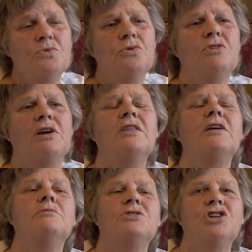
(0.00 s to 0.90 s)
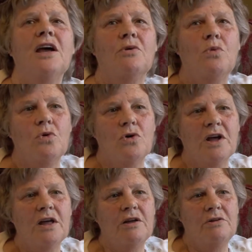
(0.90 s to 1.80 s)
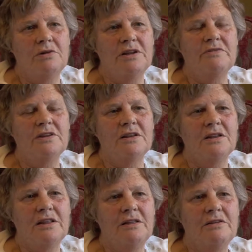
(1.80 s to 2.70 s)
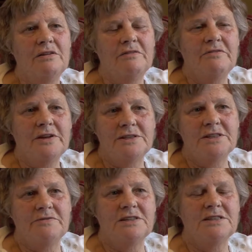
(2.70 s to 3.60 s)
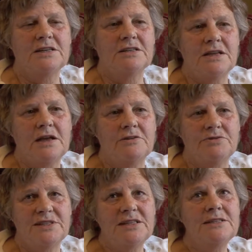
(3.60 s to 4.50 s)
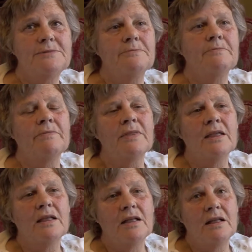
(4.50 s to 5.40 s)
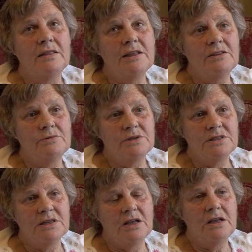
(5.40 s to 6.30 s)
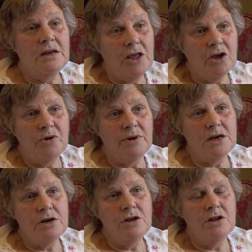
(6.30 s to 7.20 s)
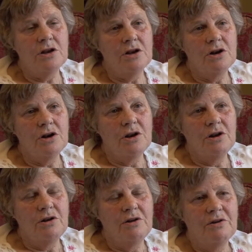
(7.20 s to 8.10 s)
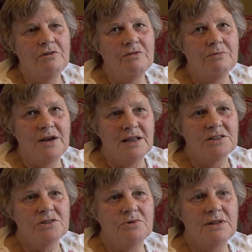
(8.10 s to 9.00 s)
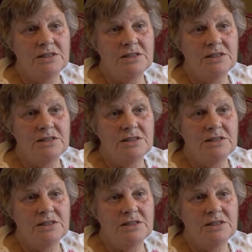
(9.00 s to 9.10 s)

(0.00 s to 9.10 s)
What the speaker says: Walker, I think he was Jack Walker, who lived in the first of the 6 houses. And then there was Ernie Owen from the next one.